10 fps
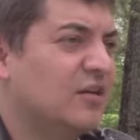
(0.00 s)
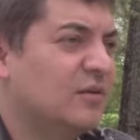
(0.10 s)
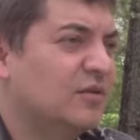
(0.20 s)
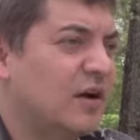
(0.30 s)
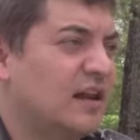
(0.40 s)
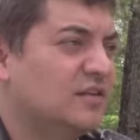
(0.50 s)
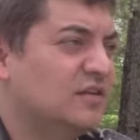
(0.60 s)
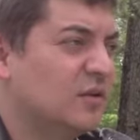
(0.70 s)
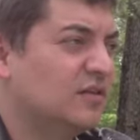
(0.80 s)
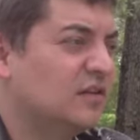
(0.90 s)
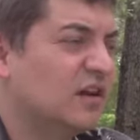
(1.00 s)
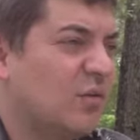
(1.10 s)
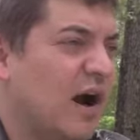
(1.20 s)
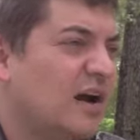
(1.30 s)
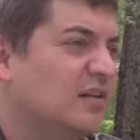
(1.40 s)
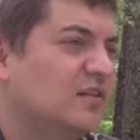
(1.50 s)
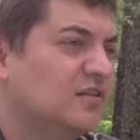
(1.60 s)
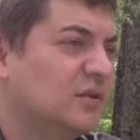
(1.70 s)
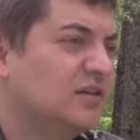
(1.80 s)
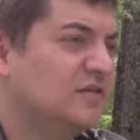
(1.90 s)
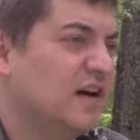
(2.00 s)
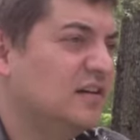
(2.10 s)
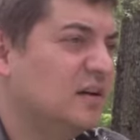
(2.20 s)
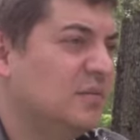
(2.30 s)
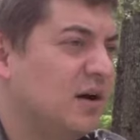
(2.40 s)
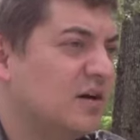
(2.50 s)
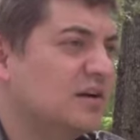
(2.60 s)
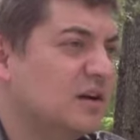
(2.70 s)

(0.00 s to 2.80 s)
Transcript: It was writing stories. I was like, why are these stories falling apart?